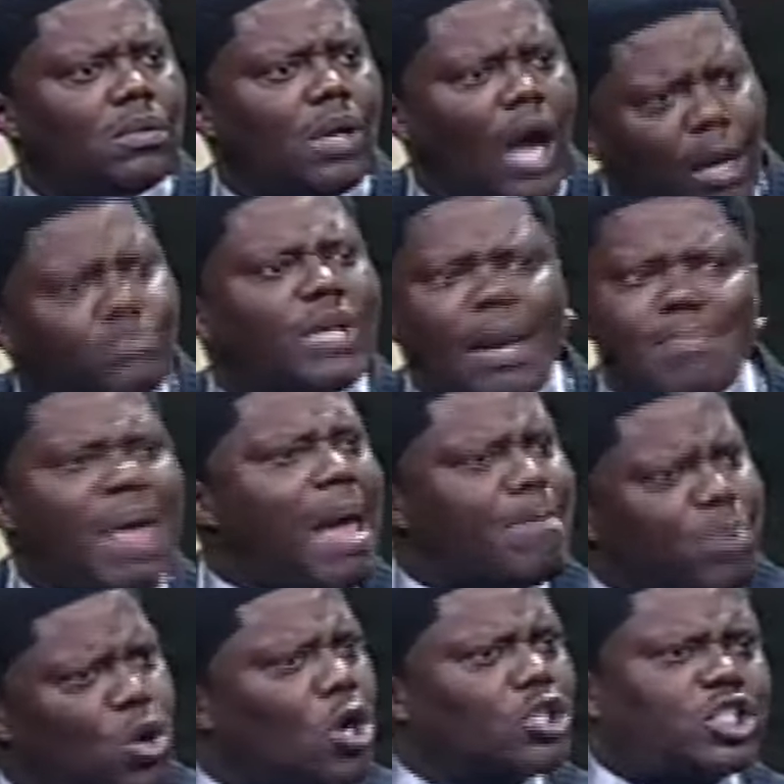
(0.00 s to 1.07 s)
I'm
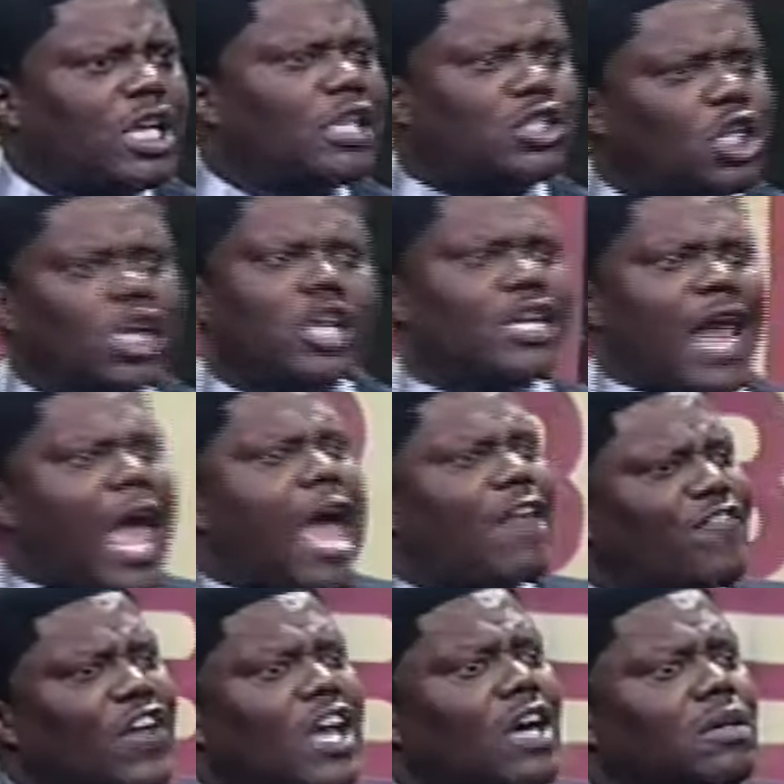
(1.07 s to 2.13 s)
not bullshitting to you,
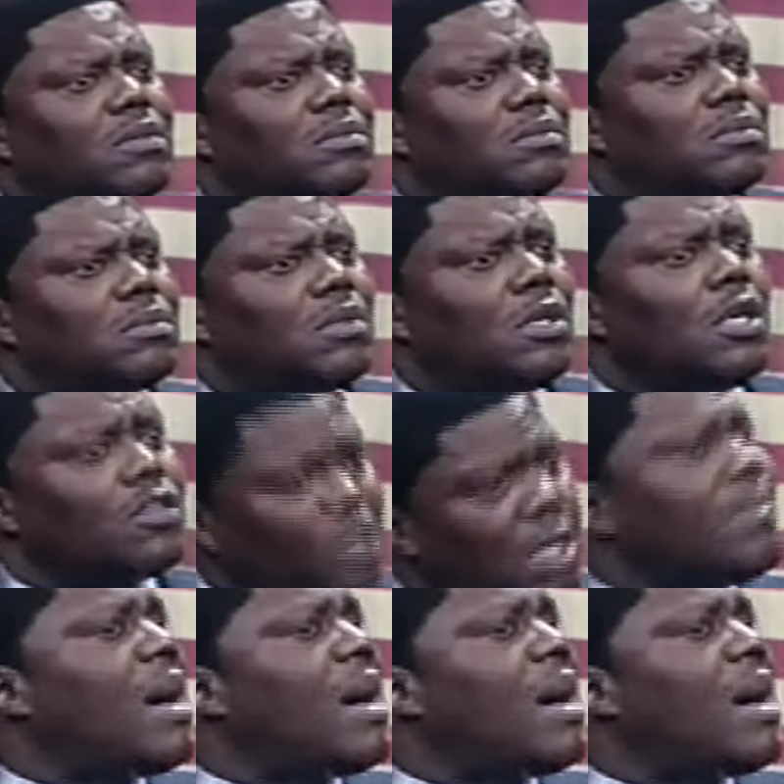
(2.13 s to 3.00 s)
Nathaniel. The